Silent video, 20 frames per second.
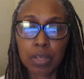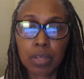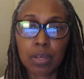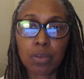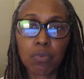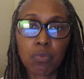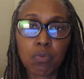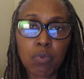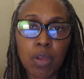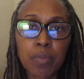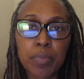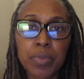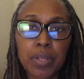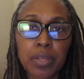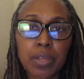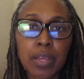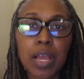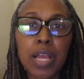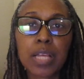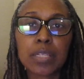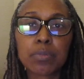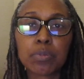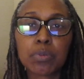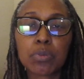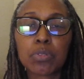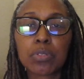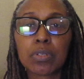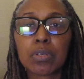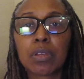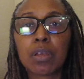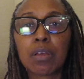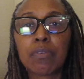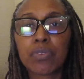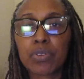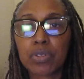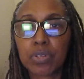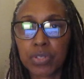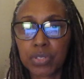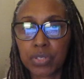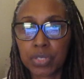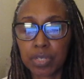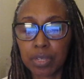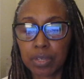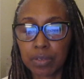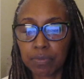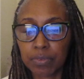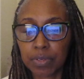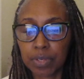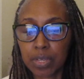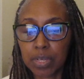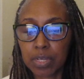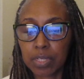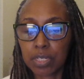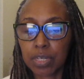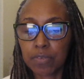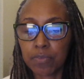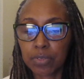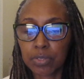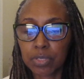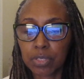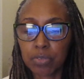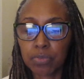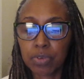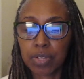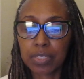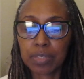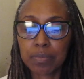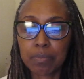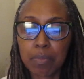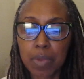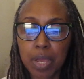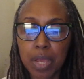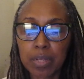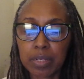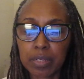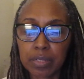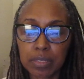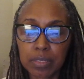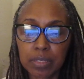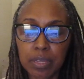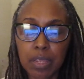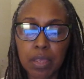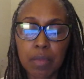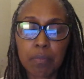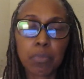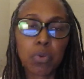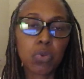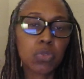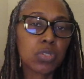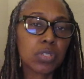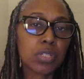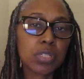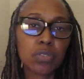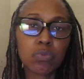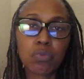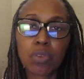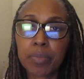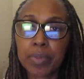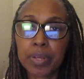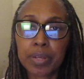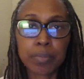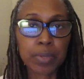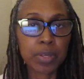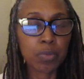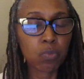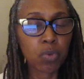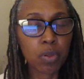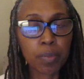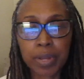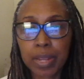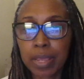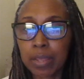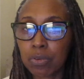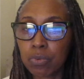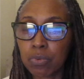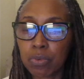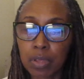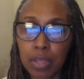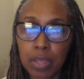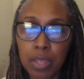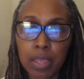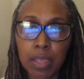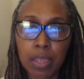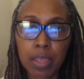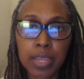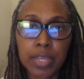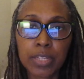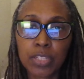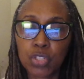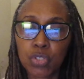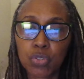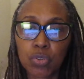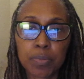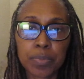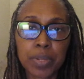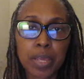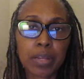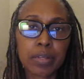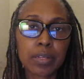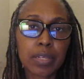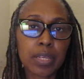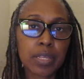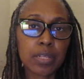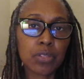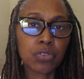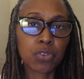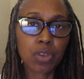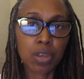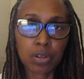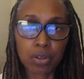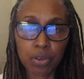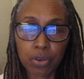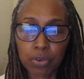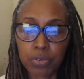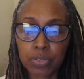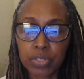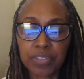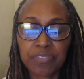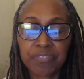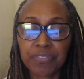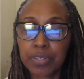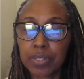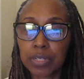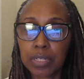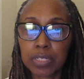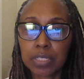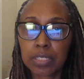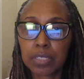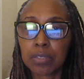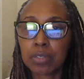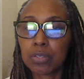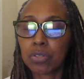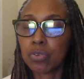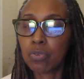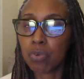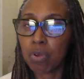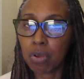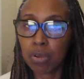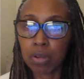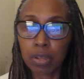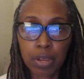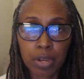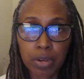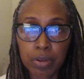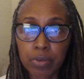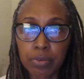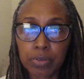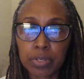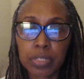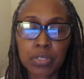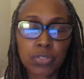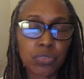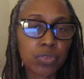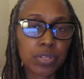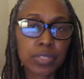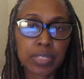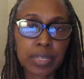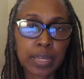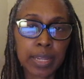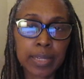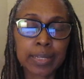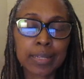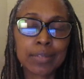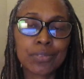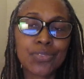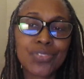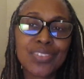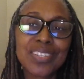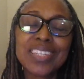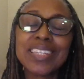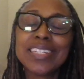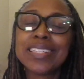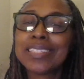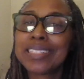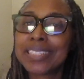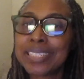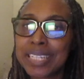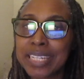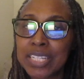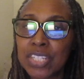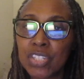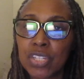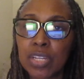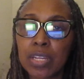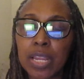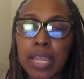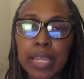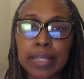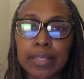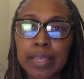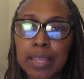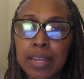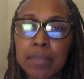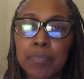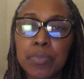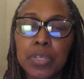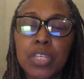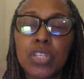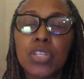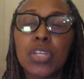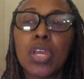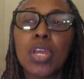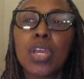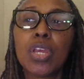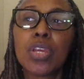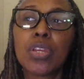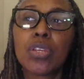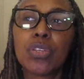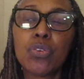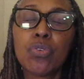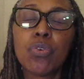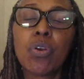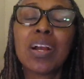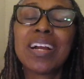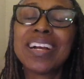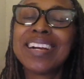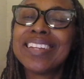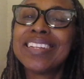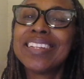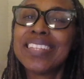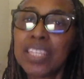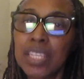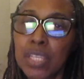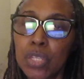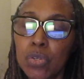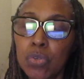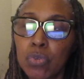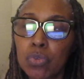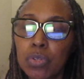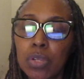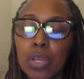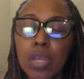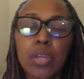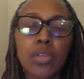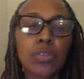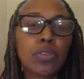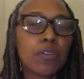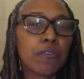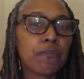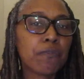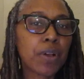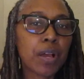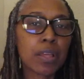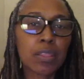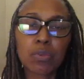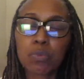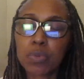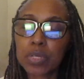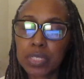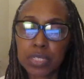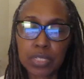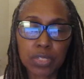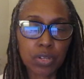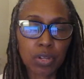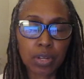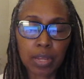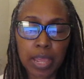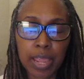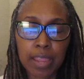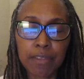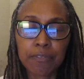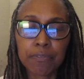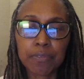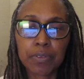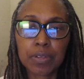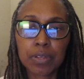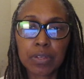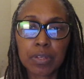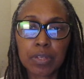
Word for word: a woman of god's supposed to cover herself she supposed to dress modest. Most of these women, and men, women, I don't hate you. I'm not trying to hurt your feelings. You all are hurt that's dressing like that. You need attention like that. I mean, you are unhealed. Your father was in your life